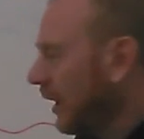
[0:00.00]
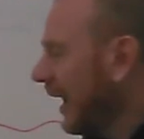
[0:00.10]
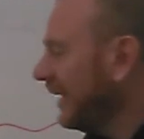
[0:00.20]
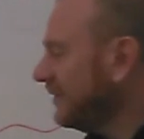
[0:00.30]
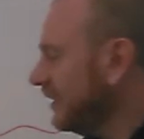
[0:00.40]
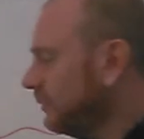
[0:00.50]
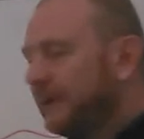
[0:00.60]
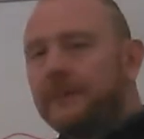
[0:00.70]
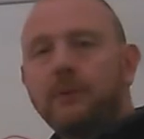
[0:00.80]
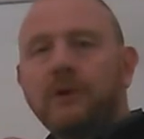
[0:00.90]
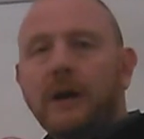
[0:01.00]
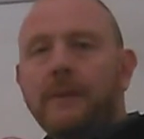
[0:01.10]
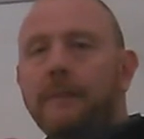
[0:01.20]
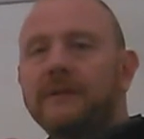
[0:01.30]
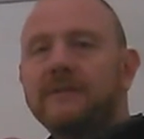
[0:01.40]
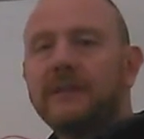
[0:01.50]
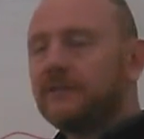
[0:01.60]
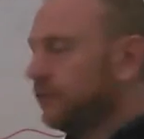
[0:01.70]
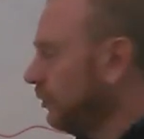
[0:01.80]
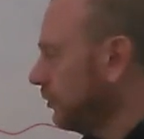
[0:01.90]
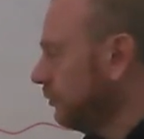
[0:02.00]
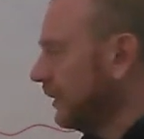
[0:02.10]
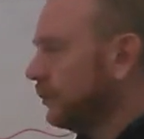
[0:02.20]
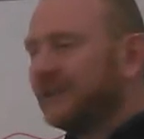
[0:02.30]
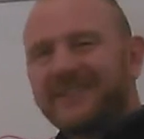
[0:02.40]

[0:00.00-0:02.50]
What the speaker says: as these people come up into the historical record,